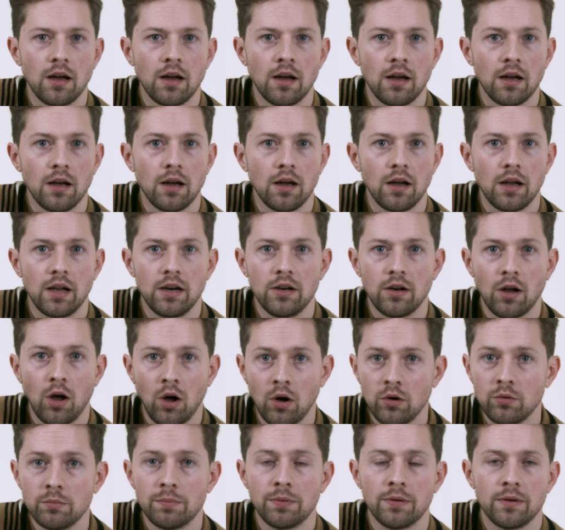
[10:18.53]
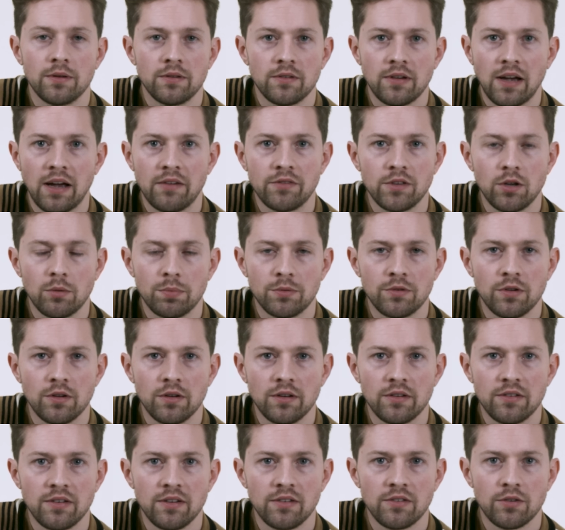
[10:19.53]
Uh, I hope to have the
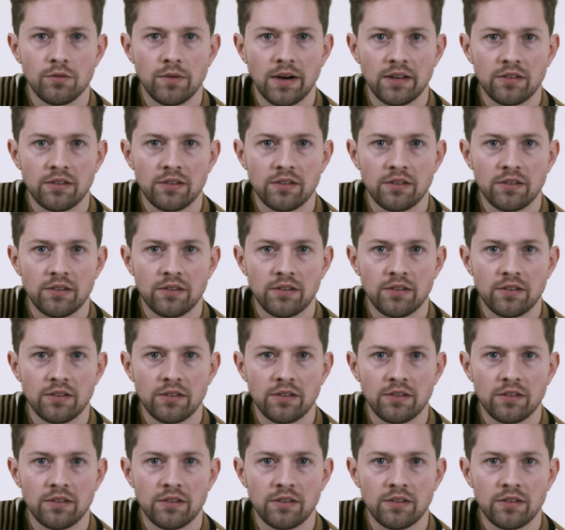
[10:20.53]
opportunity to